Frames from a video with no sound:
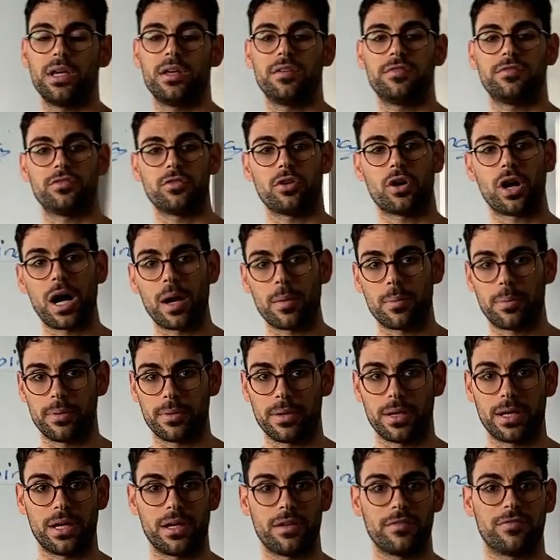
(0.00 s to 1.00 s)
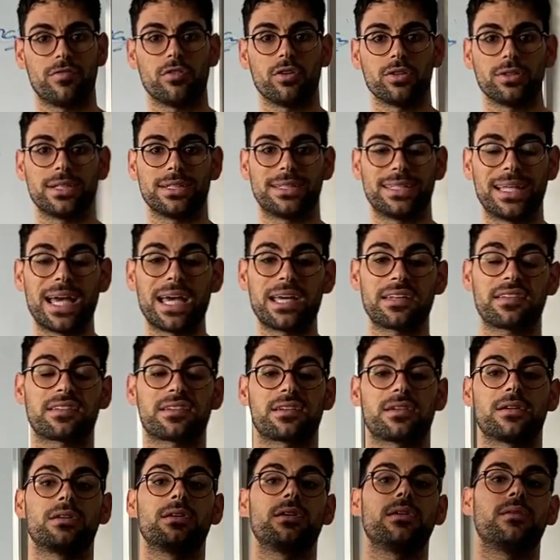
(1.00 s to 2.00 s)
If you're up for the
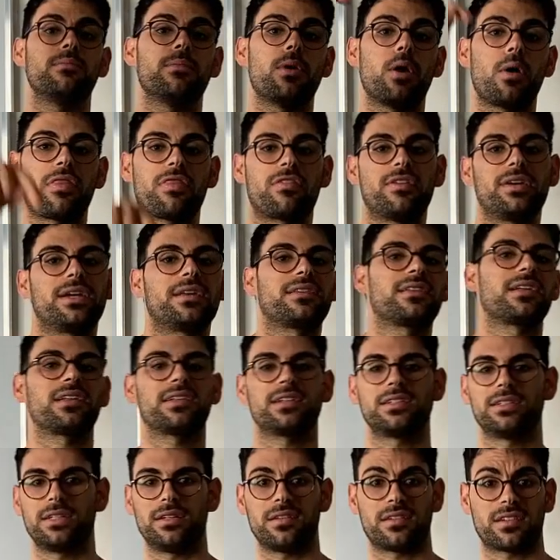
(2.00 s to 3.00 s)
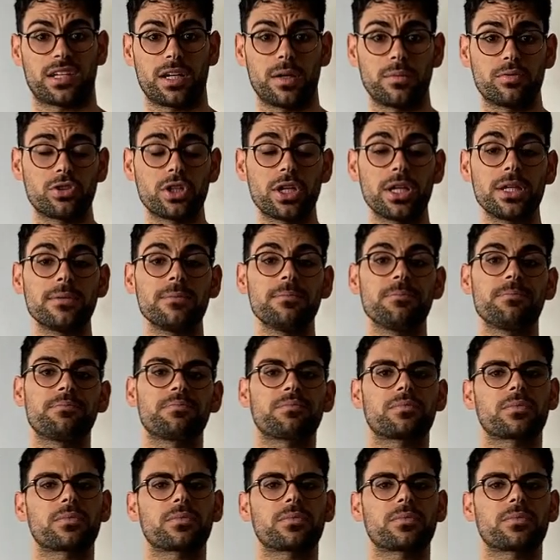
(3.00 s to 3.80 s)
task, both links are in the description.